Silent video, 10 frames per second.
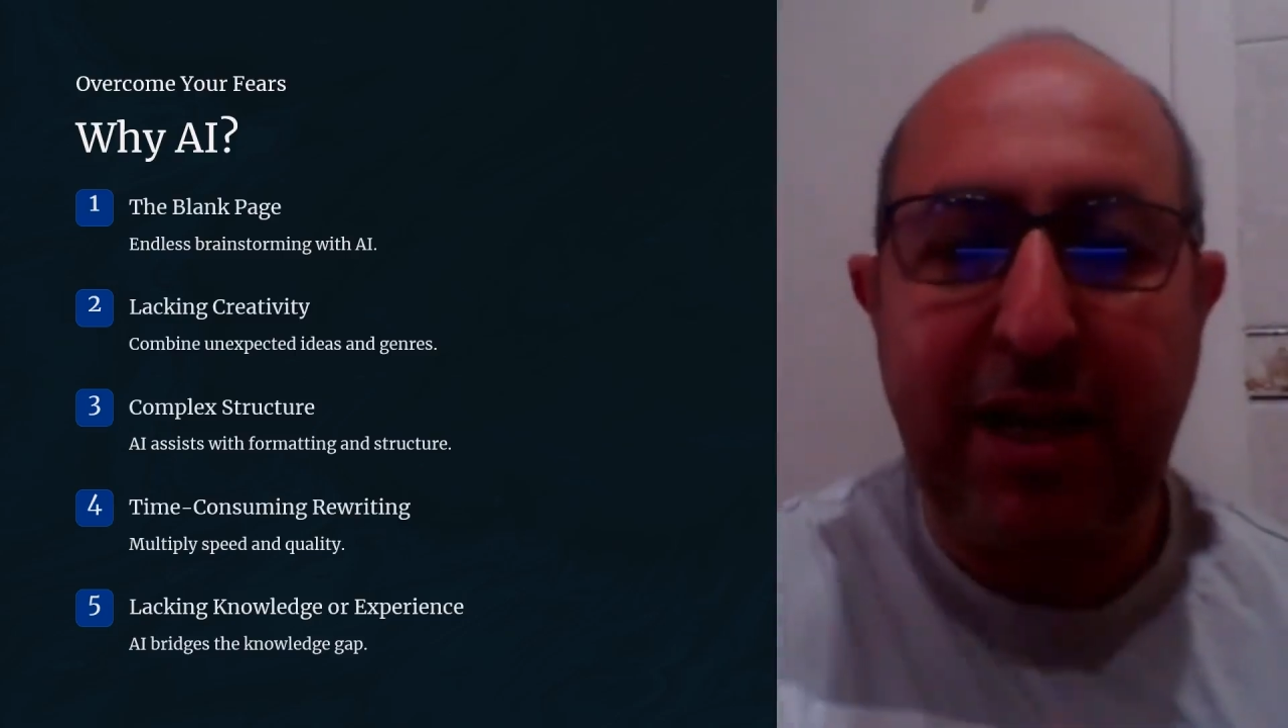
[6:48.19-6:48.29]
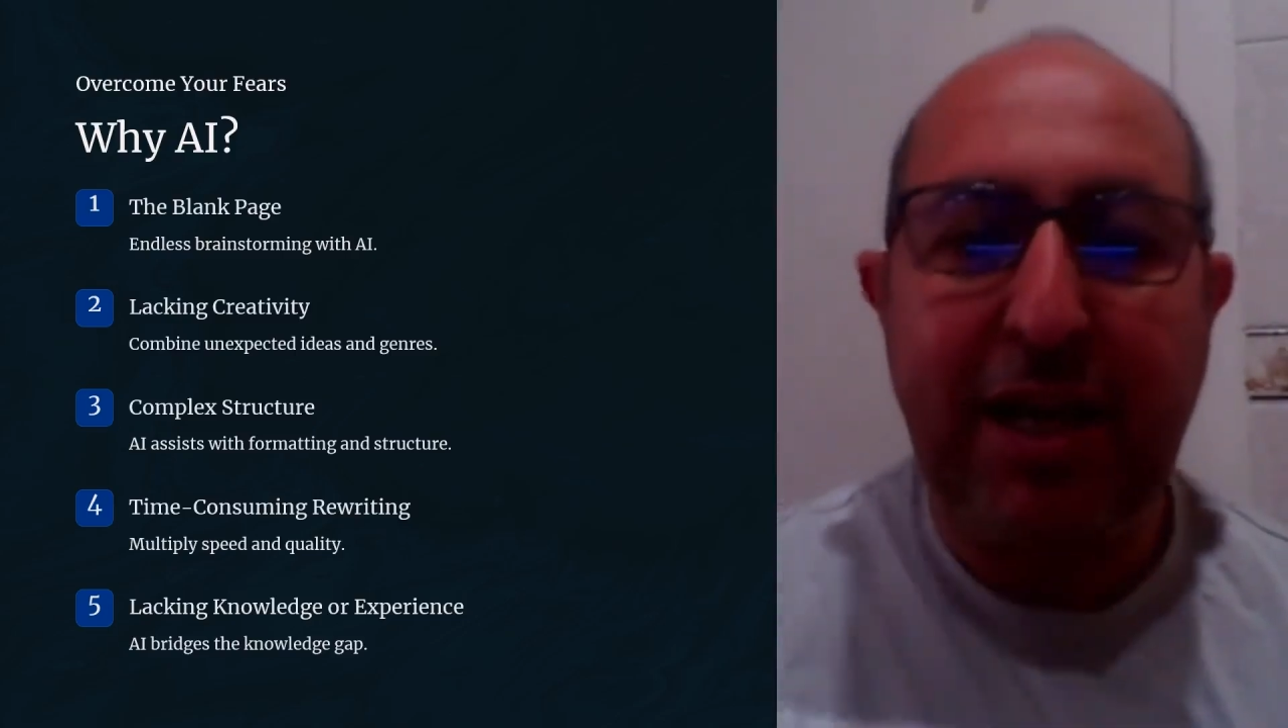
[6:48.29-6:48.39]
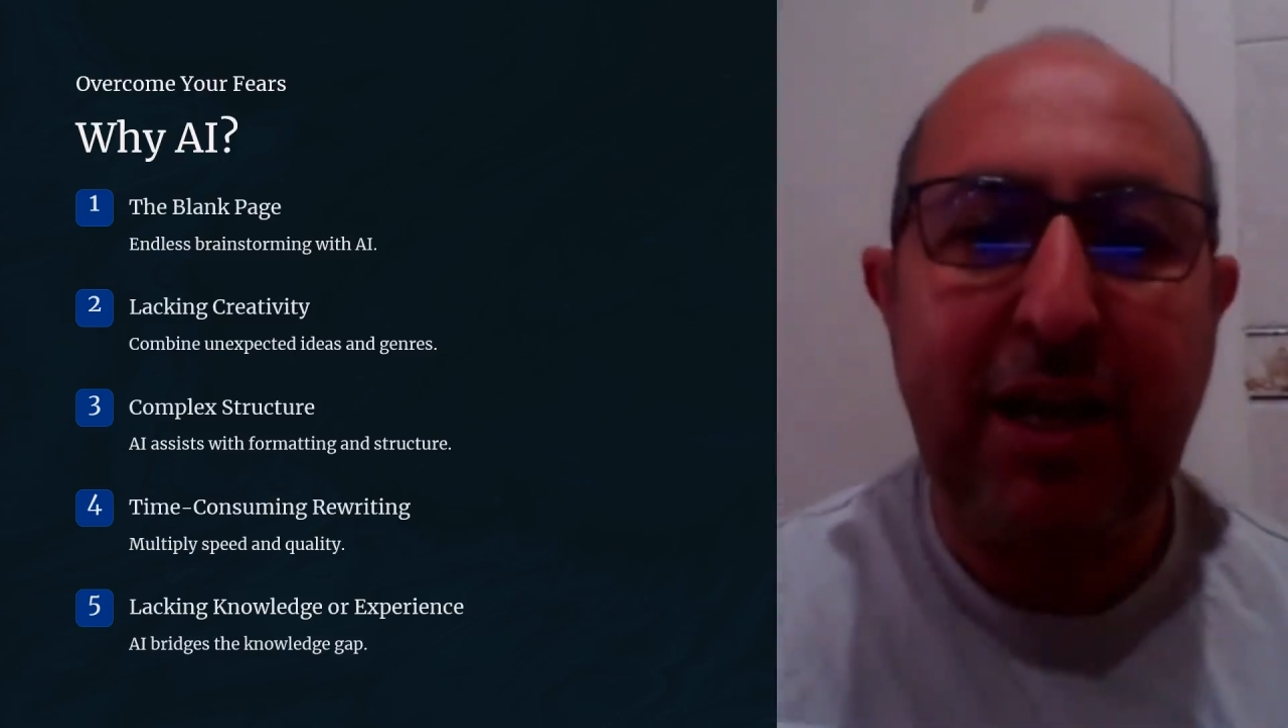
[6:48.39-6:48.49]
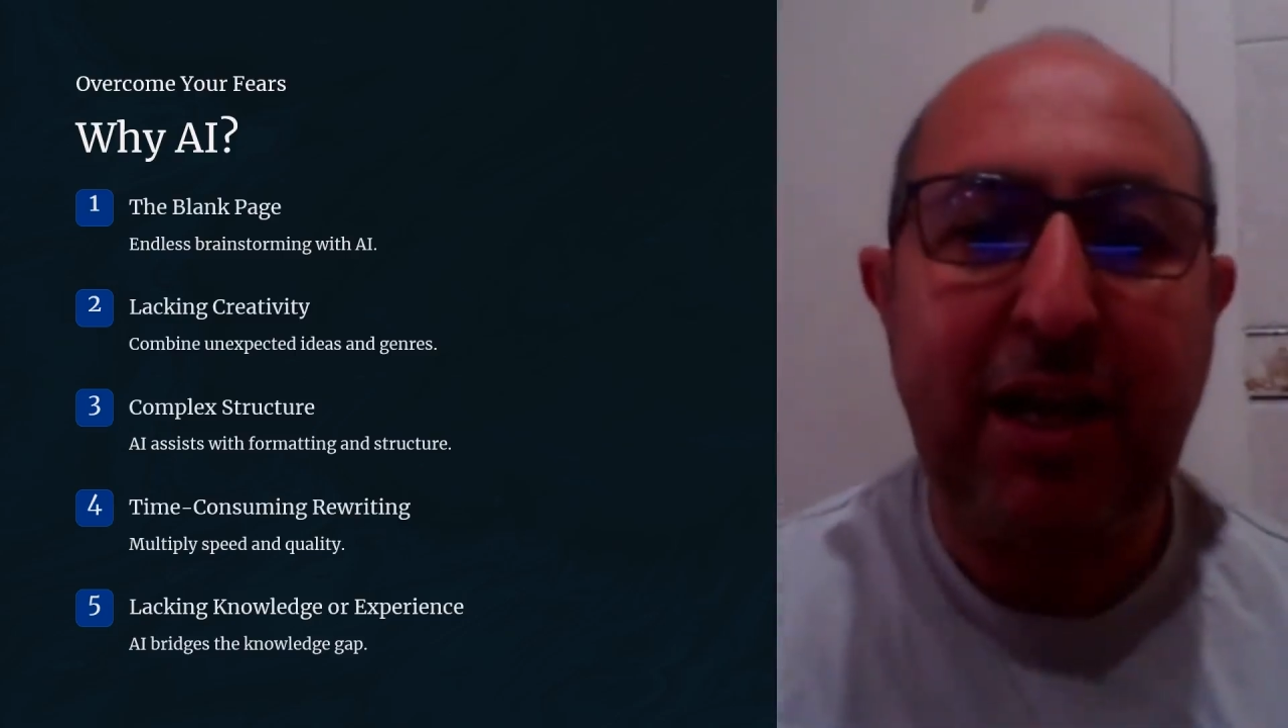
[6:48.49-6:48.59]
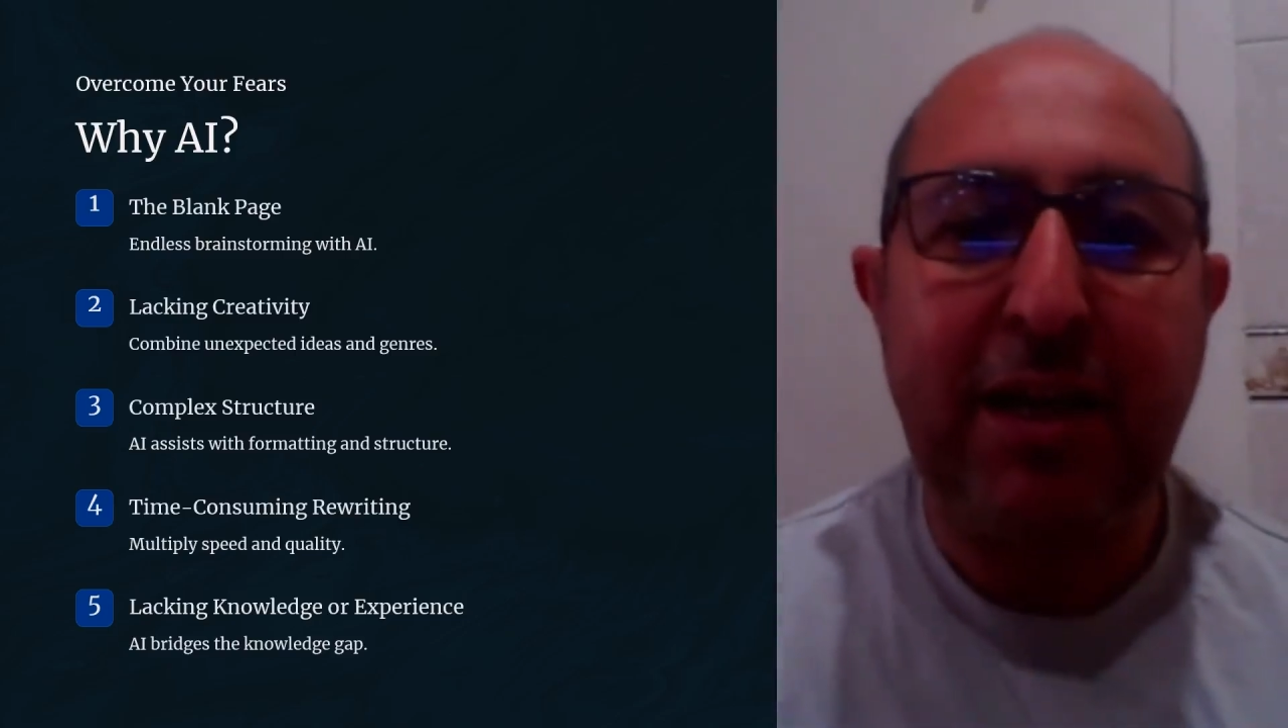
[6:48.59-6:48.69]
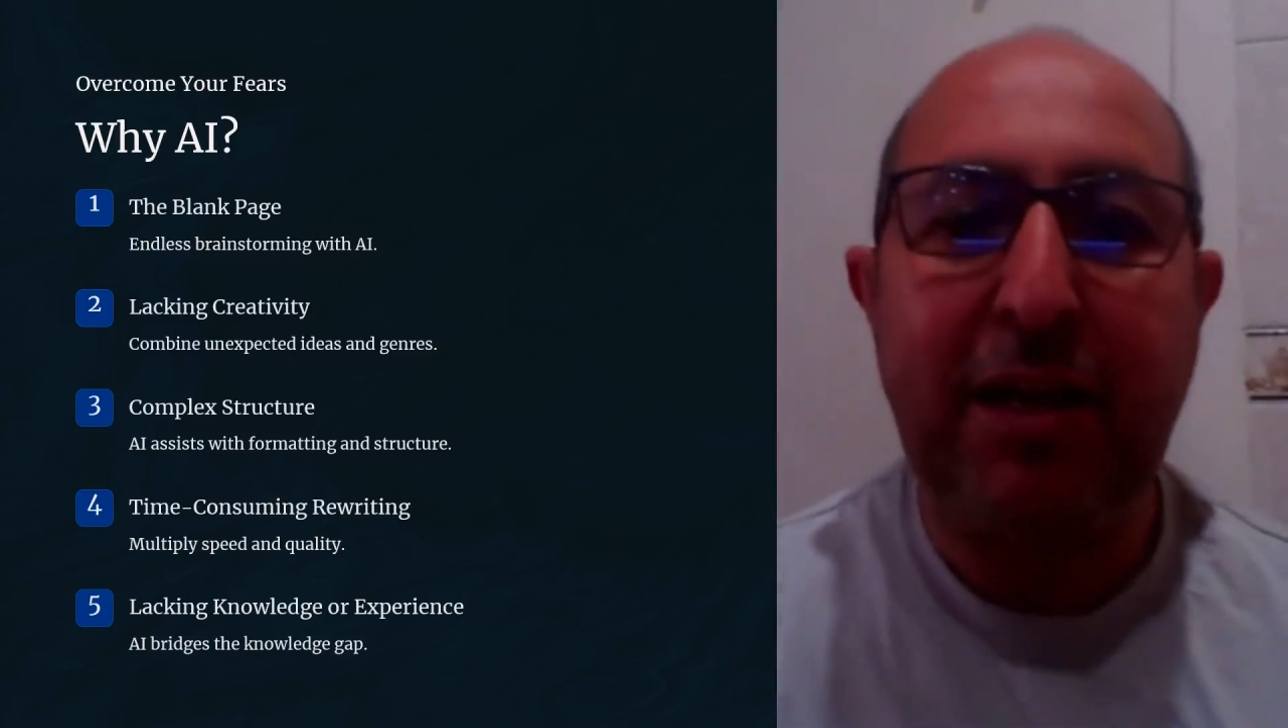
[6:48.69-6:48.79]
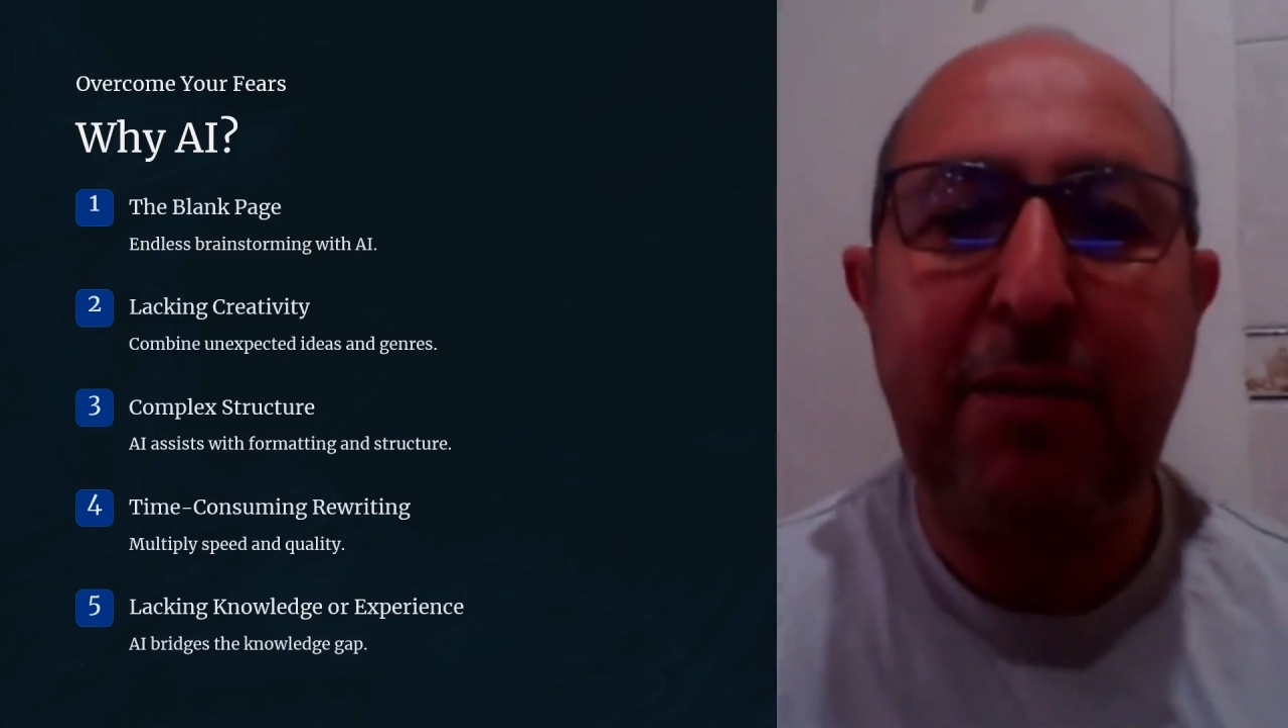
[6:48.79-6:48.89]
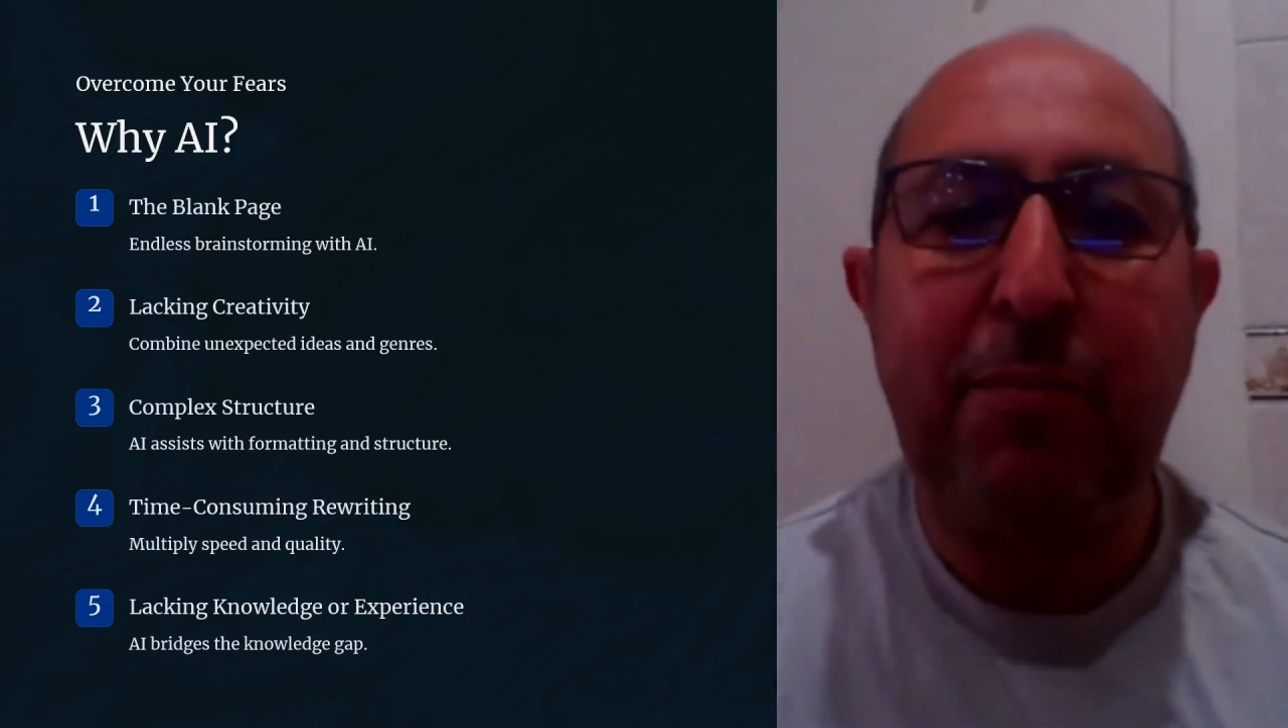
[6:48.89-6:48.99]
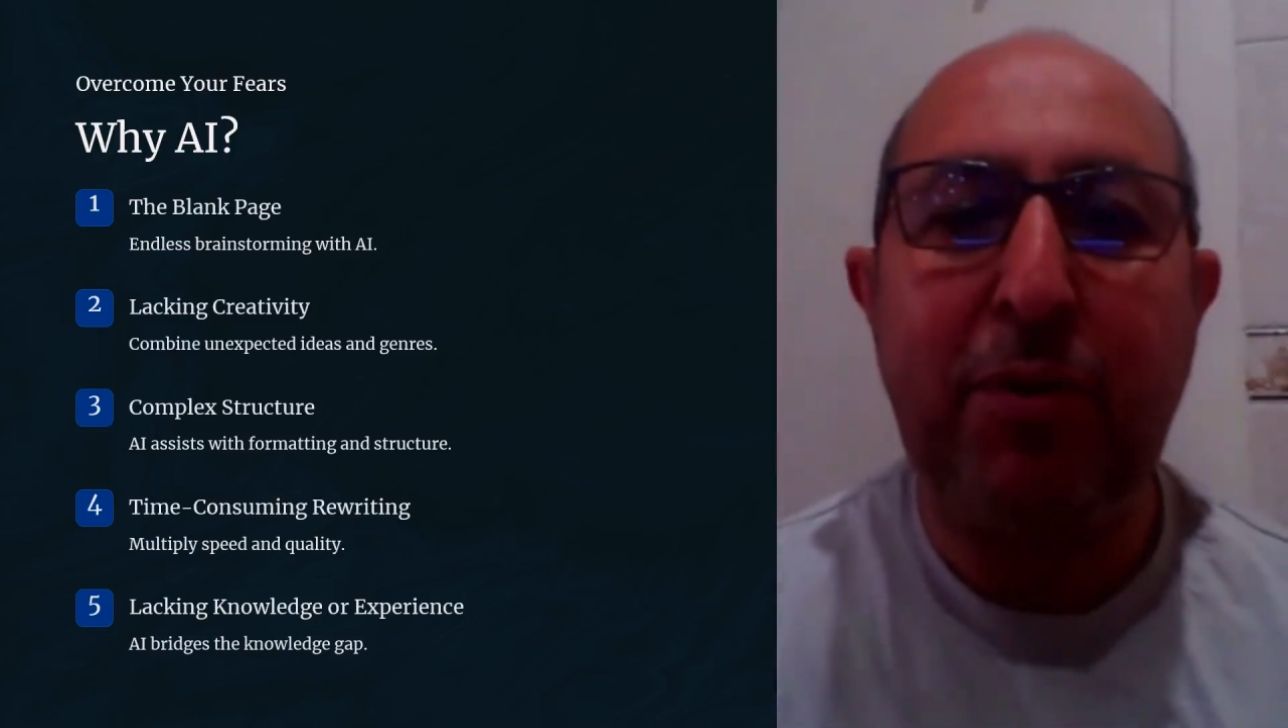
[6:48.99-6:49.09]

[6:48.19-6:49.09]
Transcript: AI can